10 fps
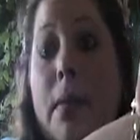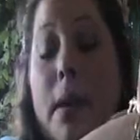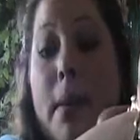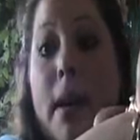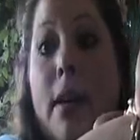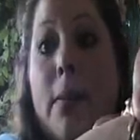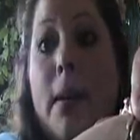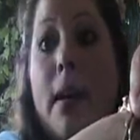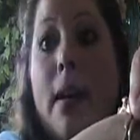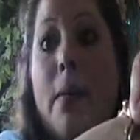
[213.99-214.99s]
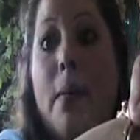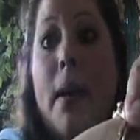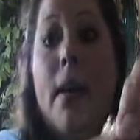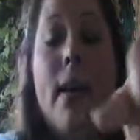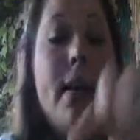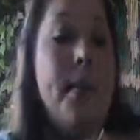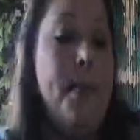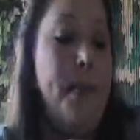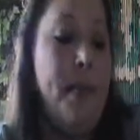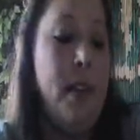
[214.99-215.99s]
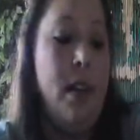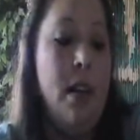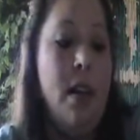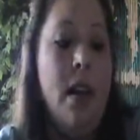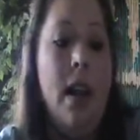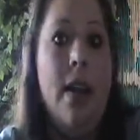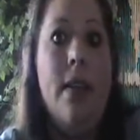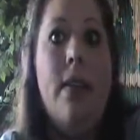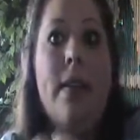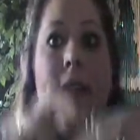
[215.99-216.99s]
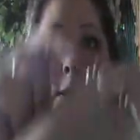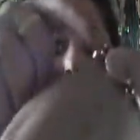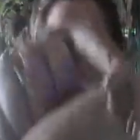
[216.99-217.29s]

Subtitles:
that my husband and I were married. And then this